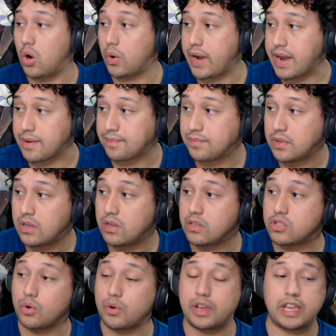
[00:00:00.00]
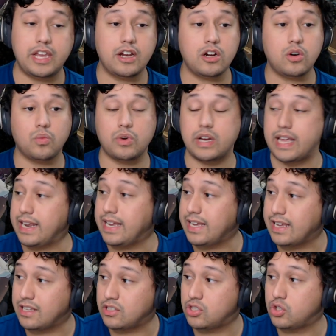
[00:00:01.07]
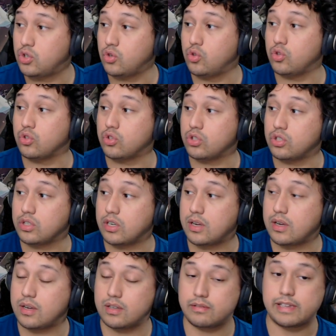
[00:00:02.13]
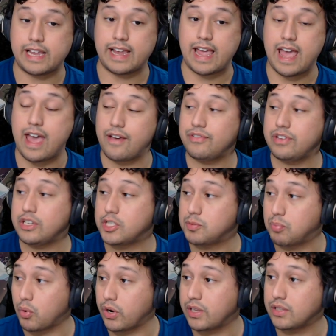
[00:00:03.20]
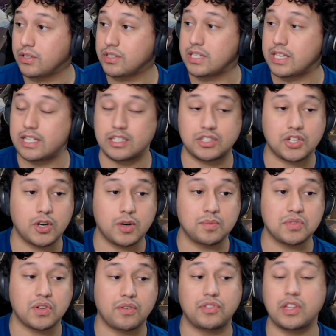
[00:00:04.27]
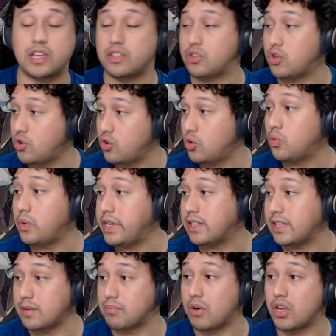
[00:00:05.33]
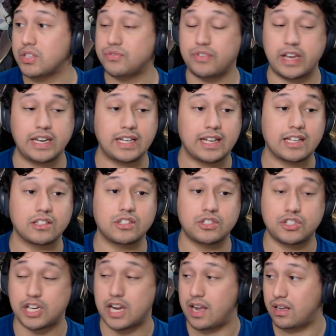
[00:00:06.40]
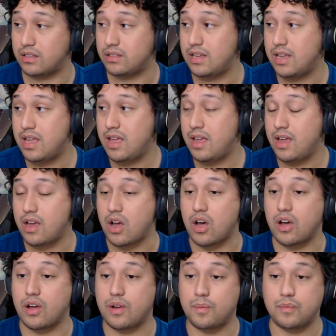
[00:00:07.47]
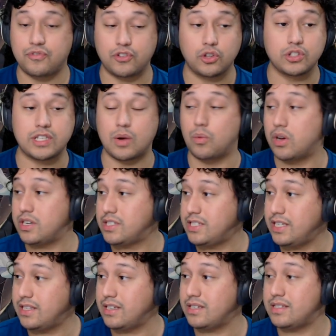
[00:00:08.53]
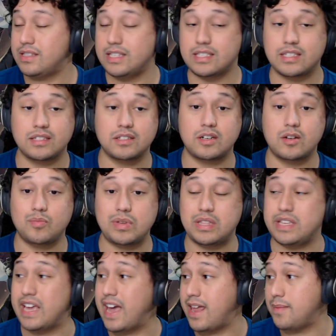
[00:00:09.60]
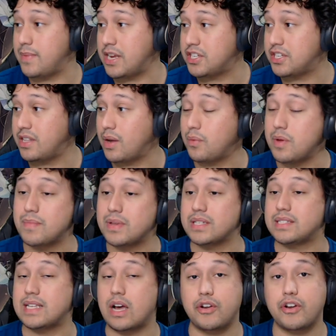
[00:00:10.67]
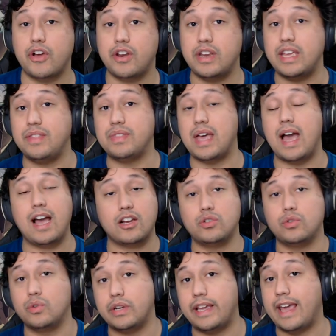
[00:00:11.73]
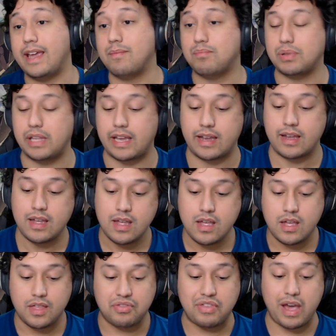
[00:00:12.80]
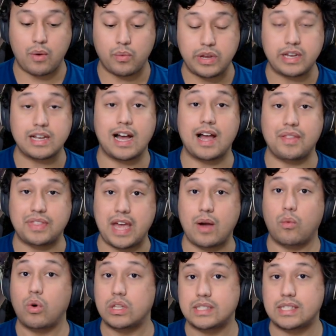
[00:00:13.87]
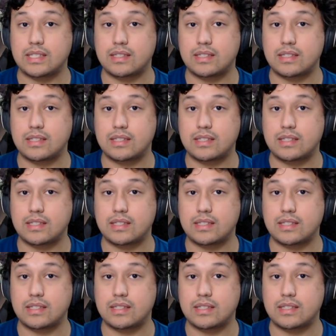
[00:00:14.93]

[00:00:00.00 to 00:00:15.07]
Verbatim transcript: Okay, so here we're getting into like heavy spoilers in terms of like the new weekly boss fight against Childe. For those that want to see this, this is going to be the animation that we missed out on in the actual gameplay that we got that one